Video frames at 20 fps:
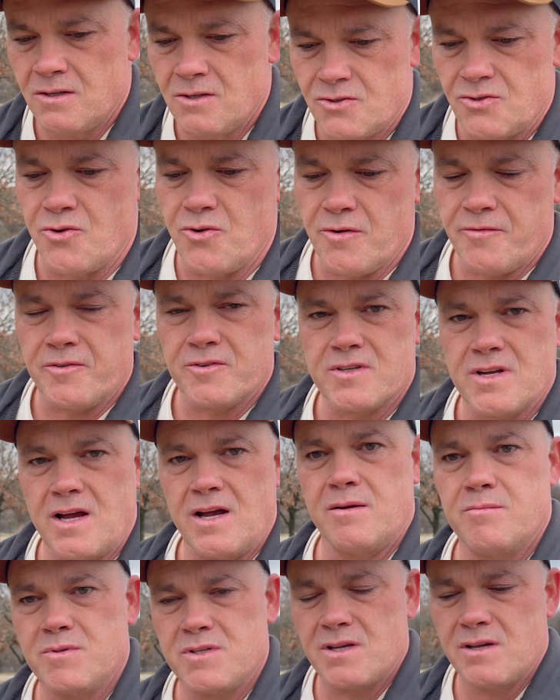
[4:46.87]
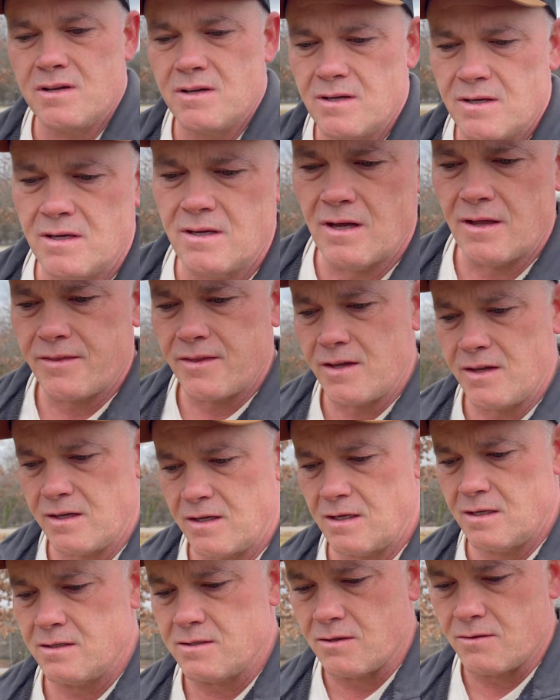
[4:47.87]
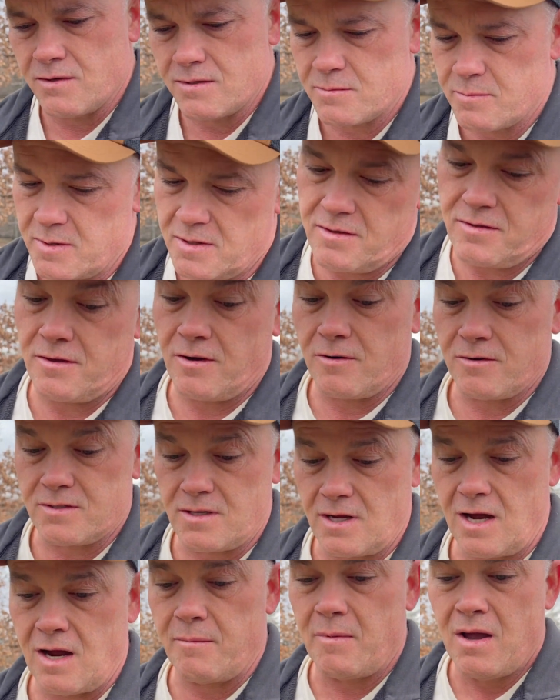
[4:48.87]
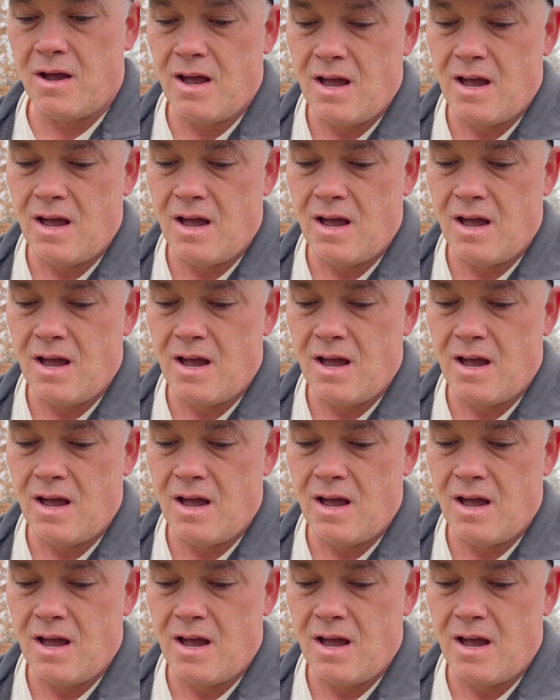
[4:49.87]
2 different times, I think. So this will be the 3rd time.